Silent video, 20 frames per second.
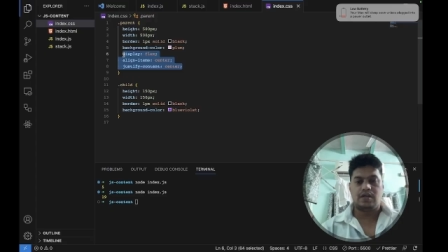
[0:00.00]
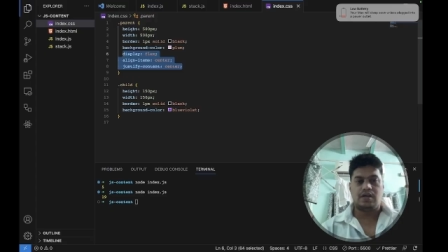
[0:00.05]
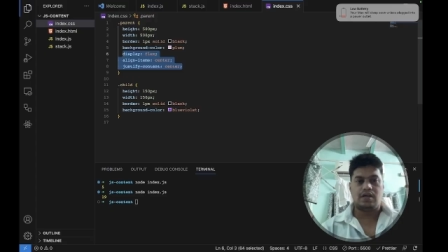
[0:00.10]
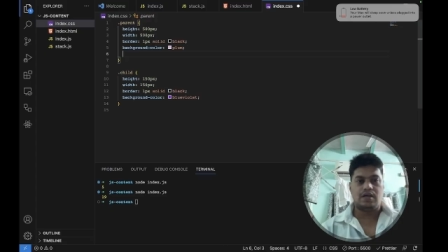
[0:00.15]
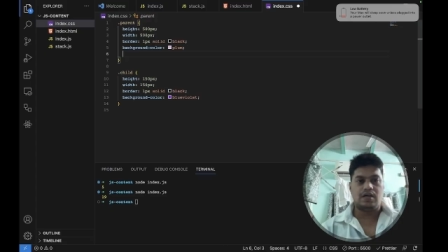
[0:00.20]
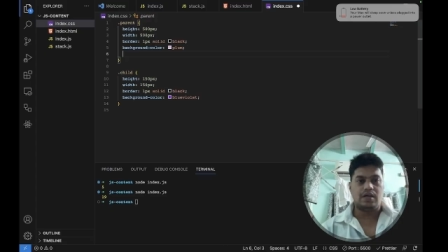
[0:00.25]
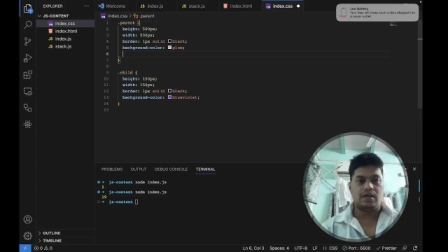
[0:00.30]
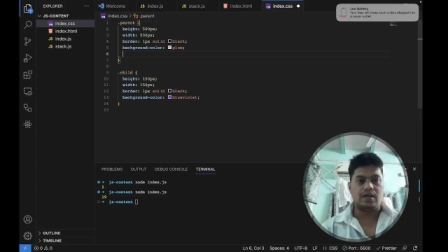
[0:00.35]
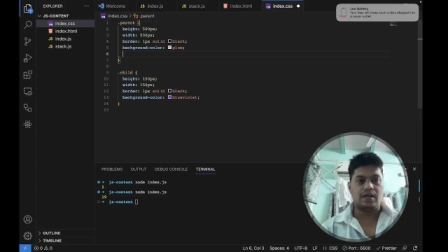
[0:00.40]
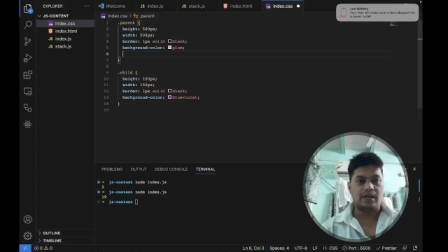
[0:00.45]

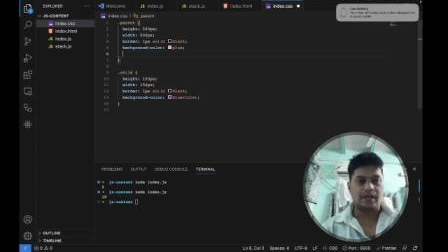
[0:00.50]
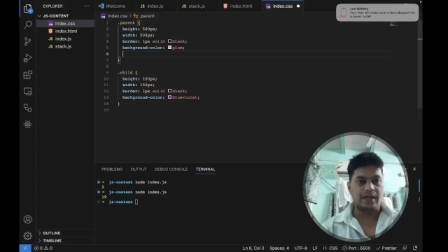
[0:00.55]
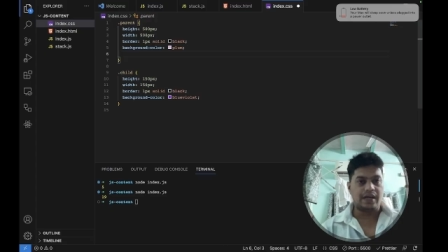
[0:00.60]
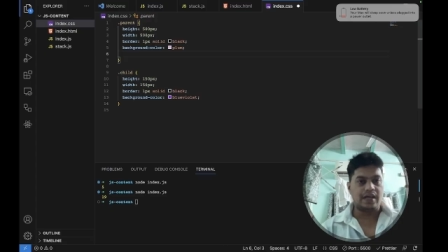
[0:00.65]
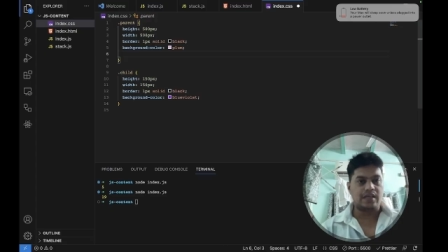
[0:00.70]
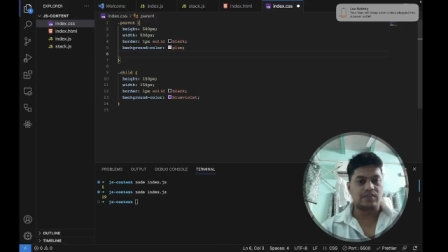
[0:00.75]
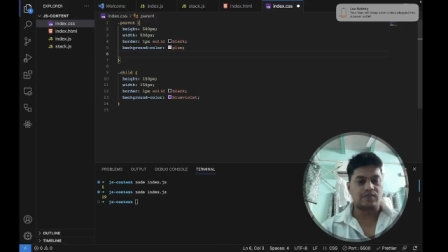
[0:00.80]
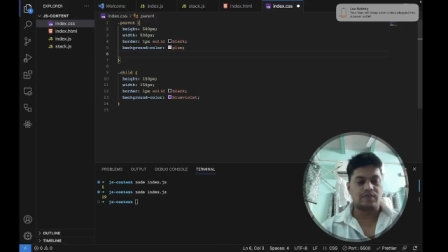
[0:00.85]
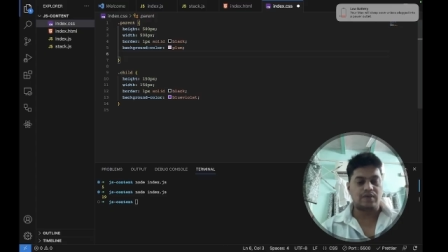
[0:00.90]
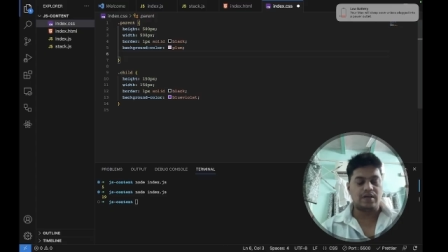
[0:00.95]
a grid
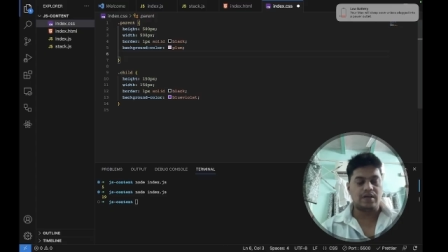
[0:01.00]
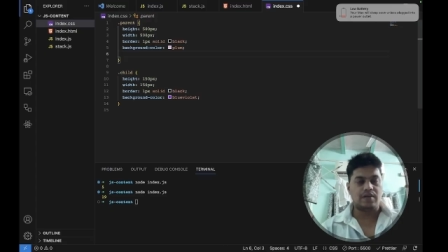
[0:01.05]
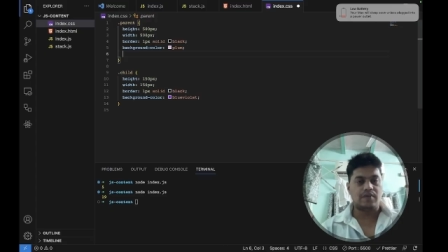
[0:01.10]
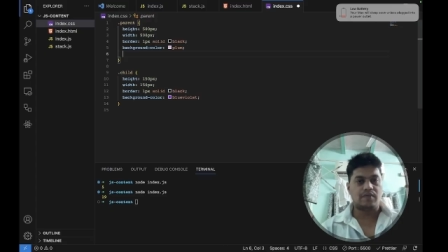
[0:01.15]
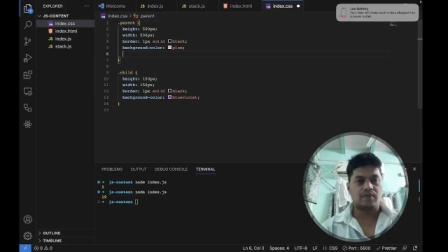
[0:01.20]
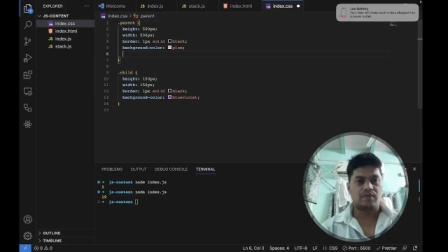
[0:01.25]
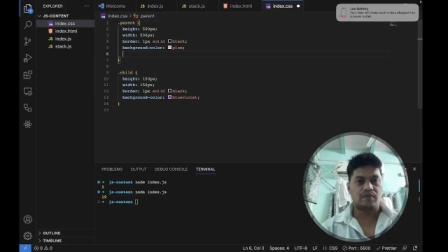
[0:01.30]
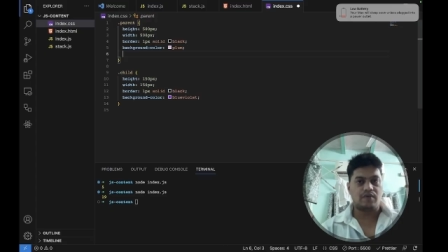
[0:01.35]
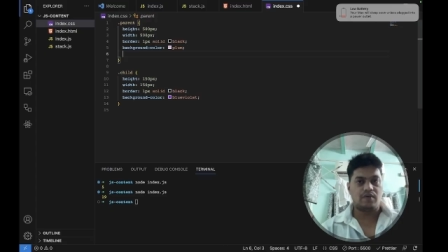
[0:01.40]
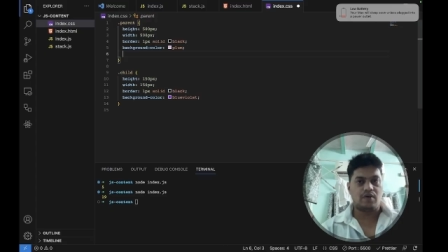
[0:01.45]
as well
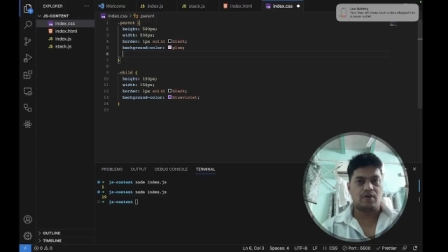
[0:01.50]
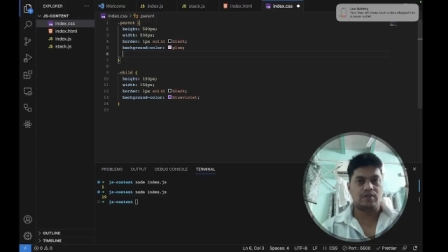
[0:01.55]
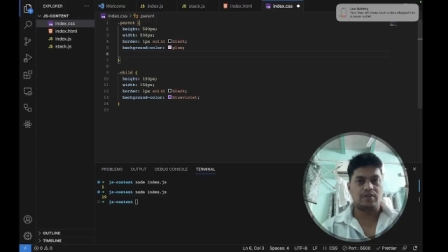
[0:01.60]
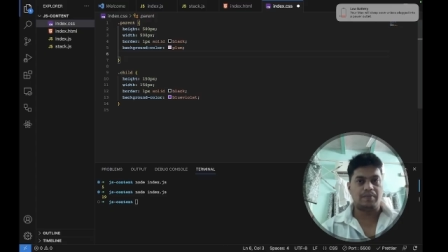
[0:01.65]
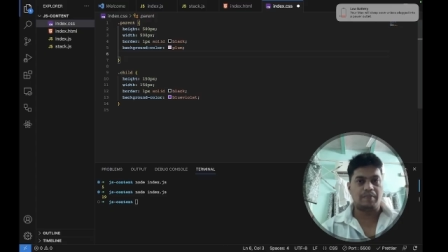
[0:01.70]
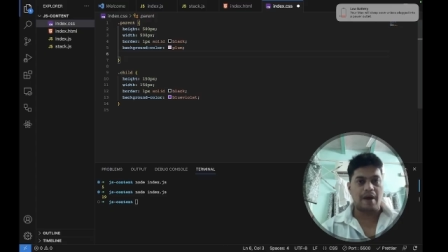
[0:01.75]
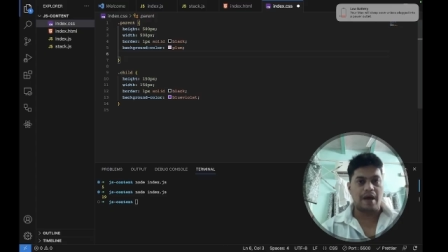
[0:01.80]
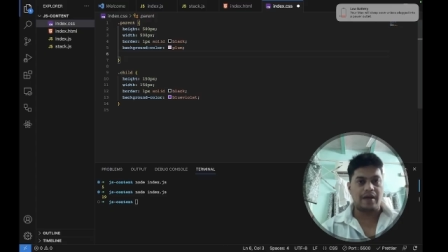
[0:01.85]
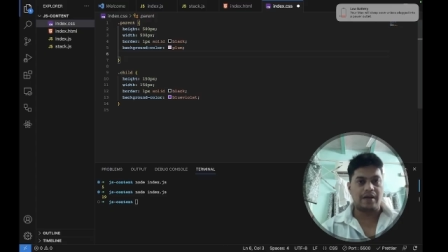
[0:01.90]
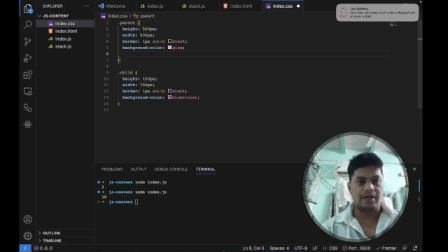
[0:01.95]
on the
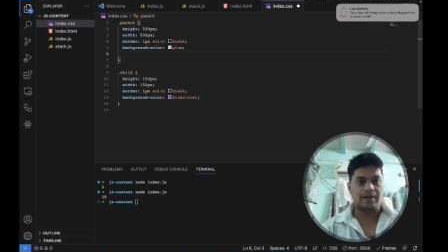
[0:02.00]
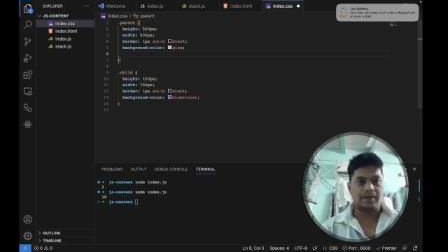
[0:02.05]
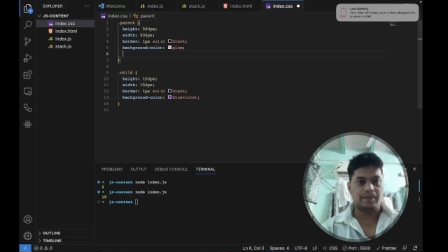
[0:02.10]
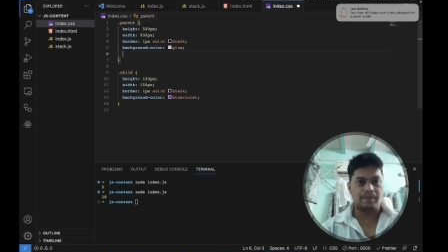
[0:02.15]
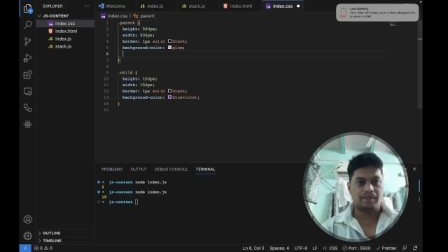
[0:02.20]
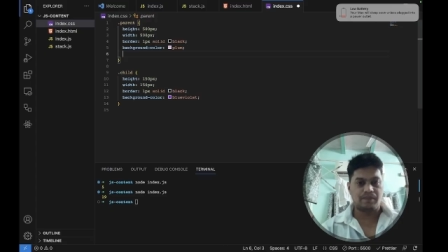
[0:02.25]
parent.